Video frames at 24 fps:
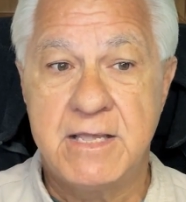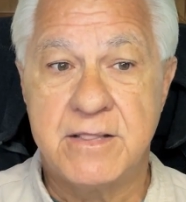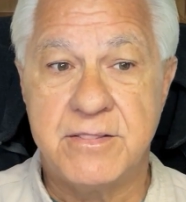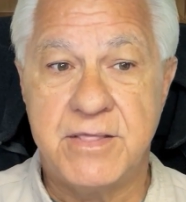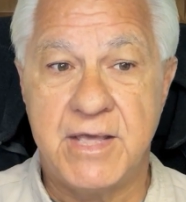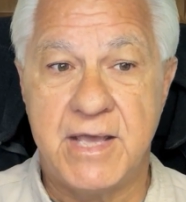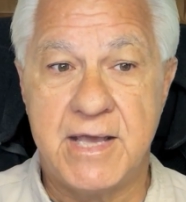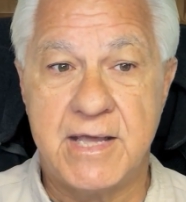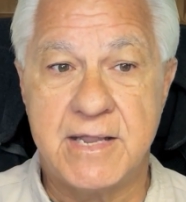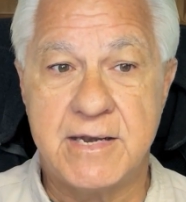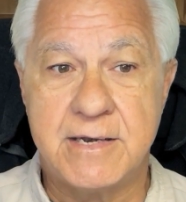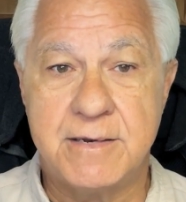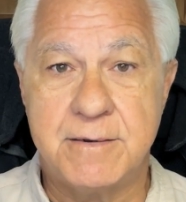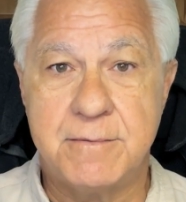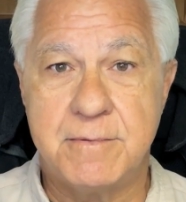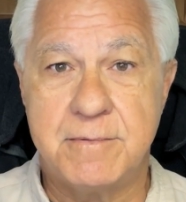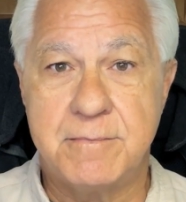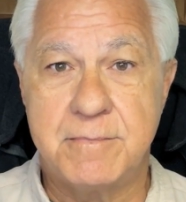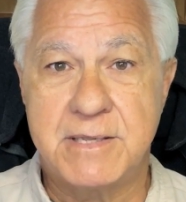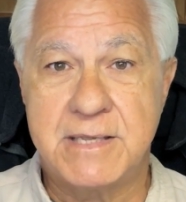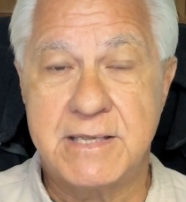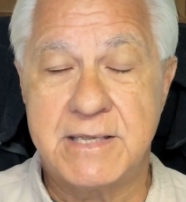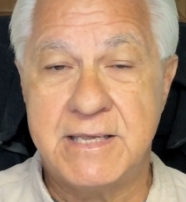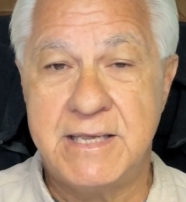that
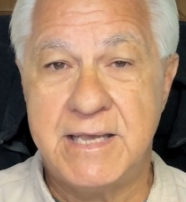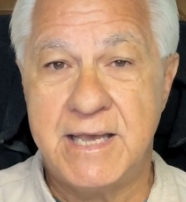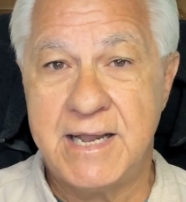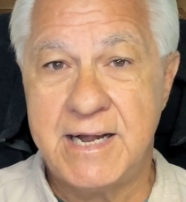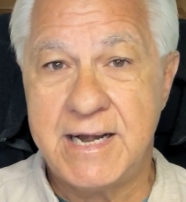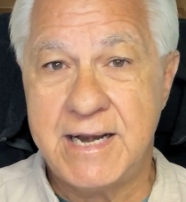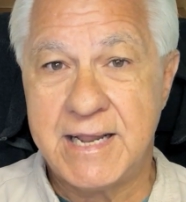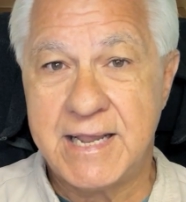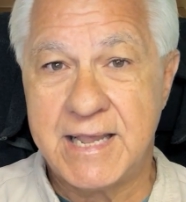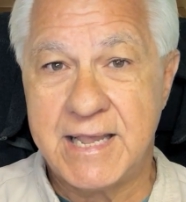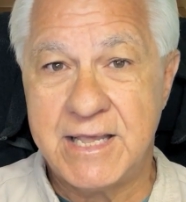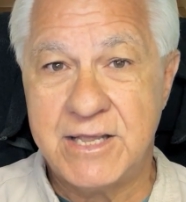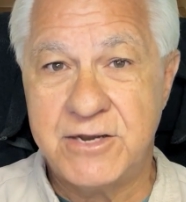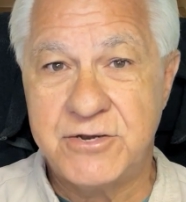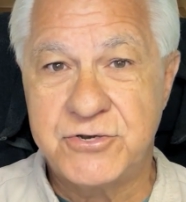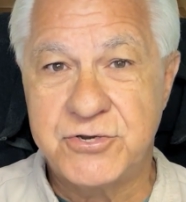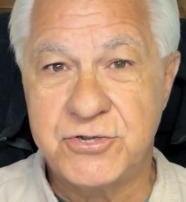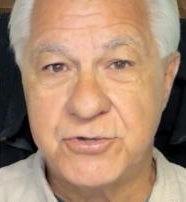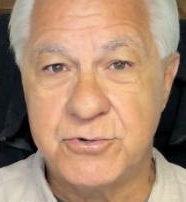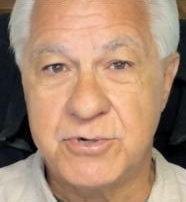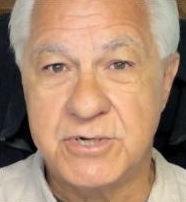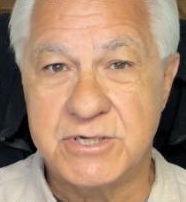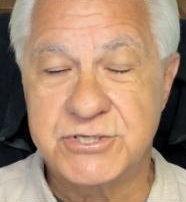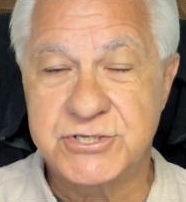getting
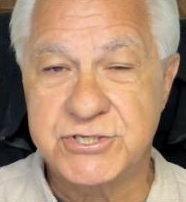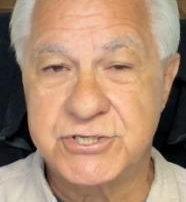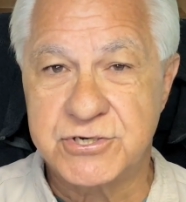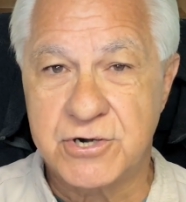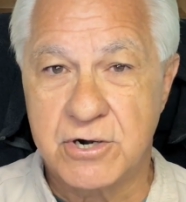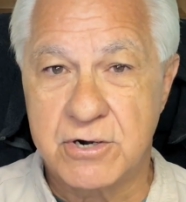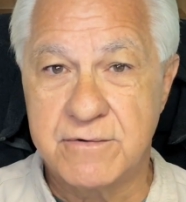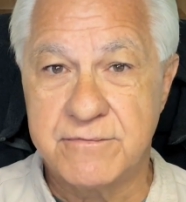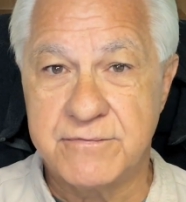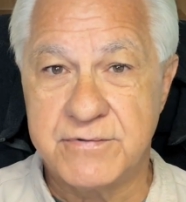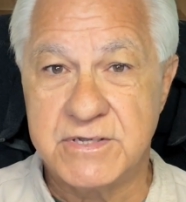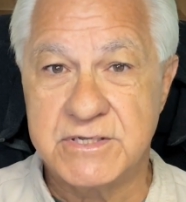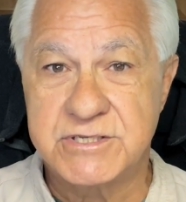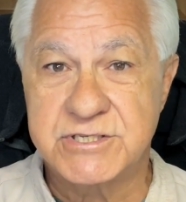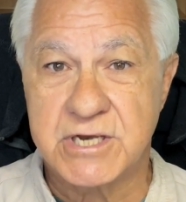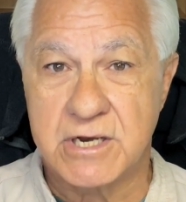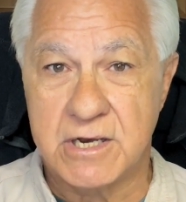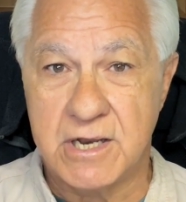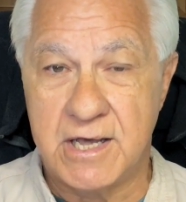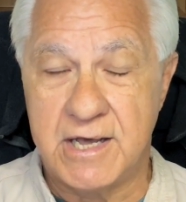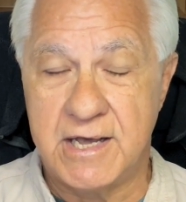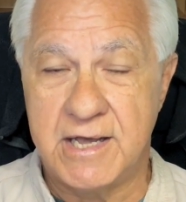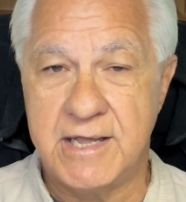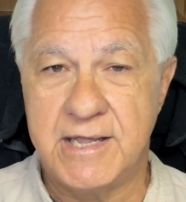into a service
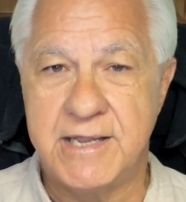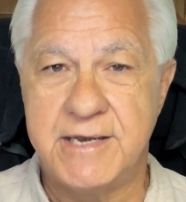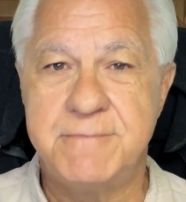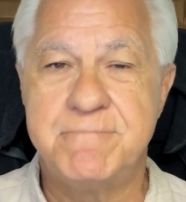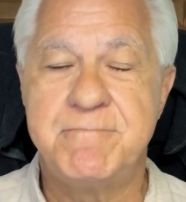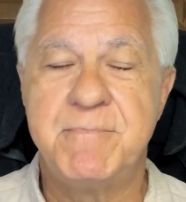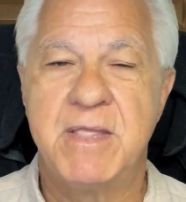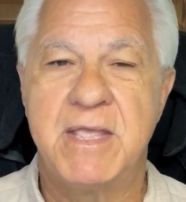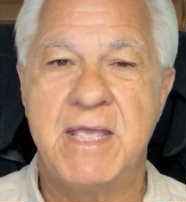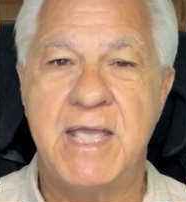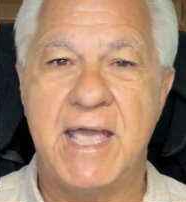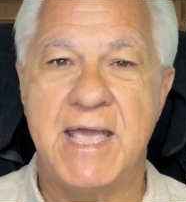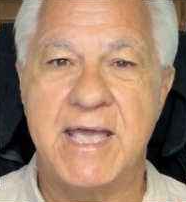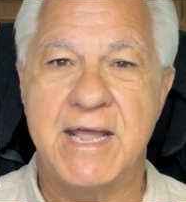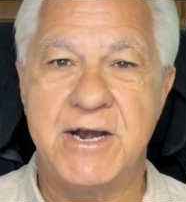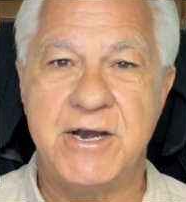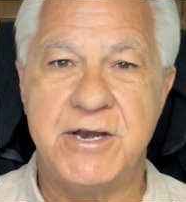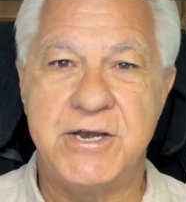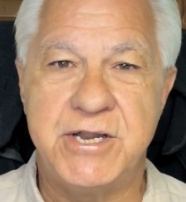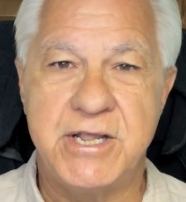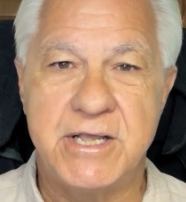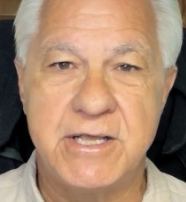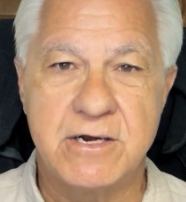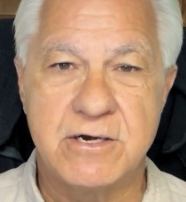line at
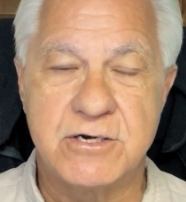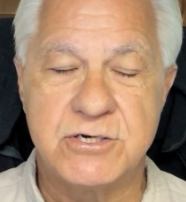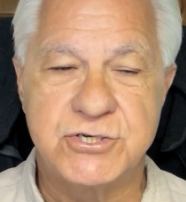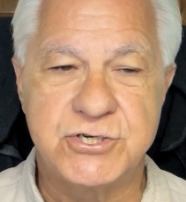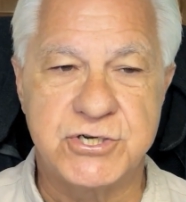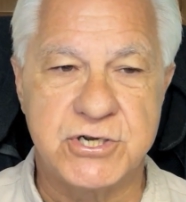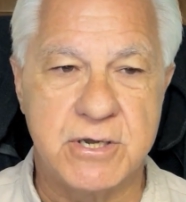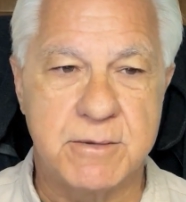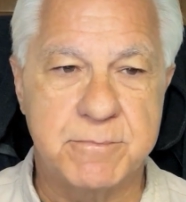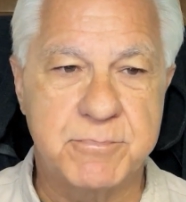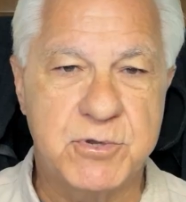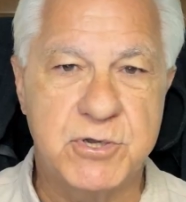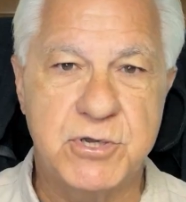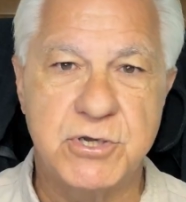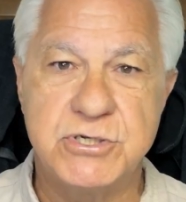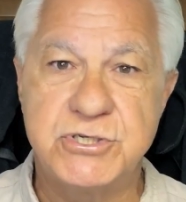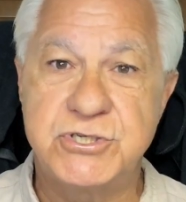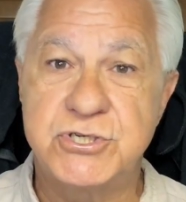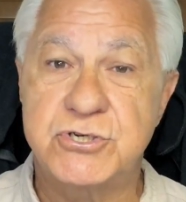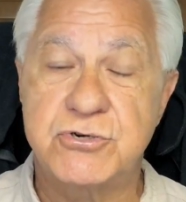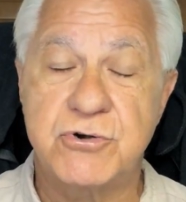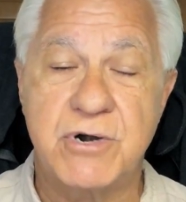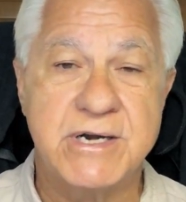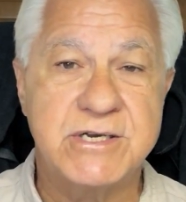a dealership
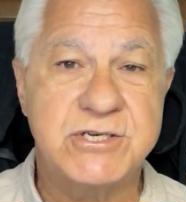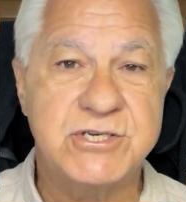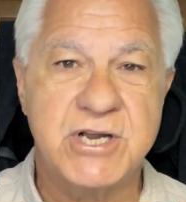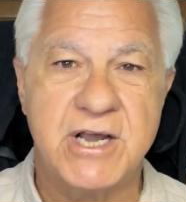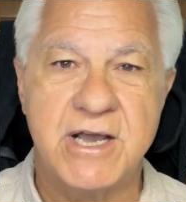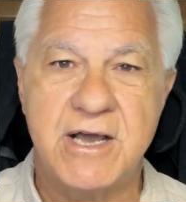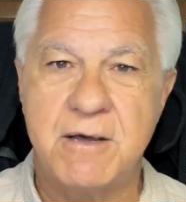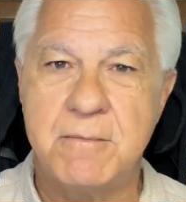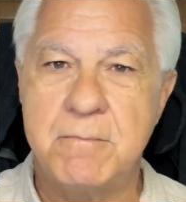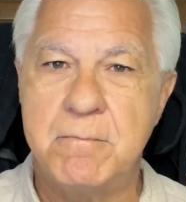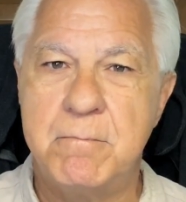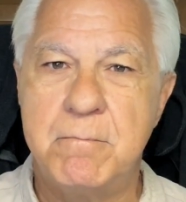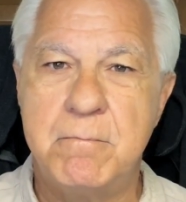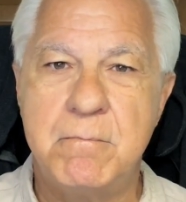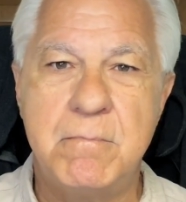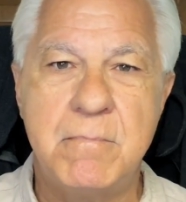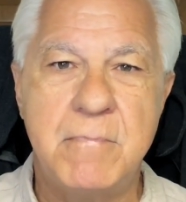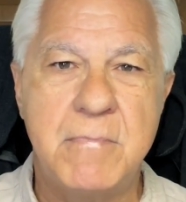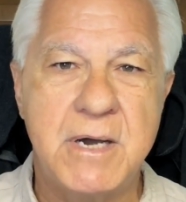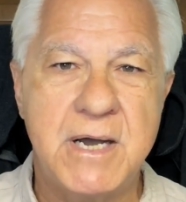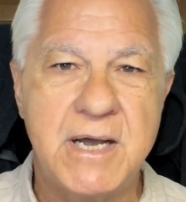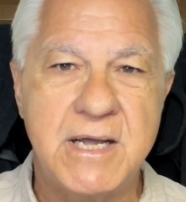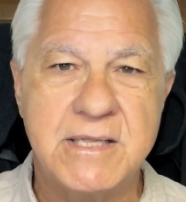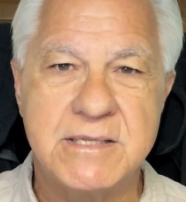could stretch out
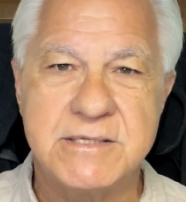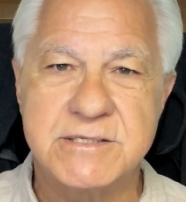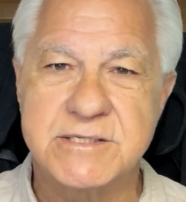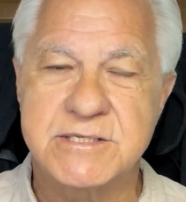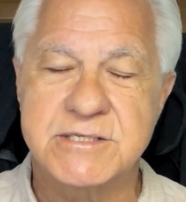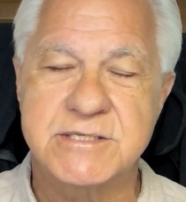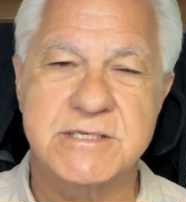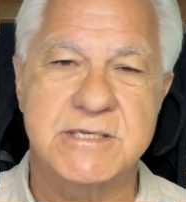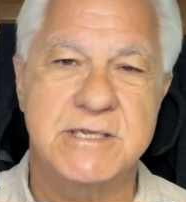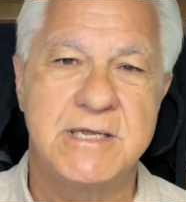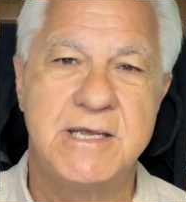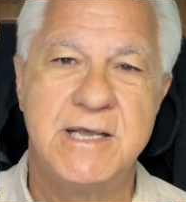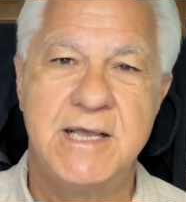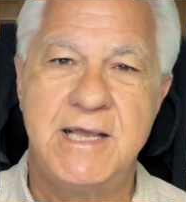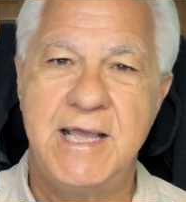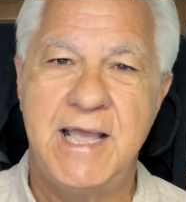months,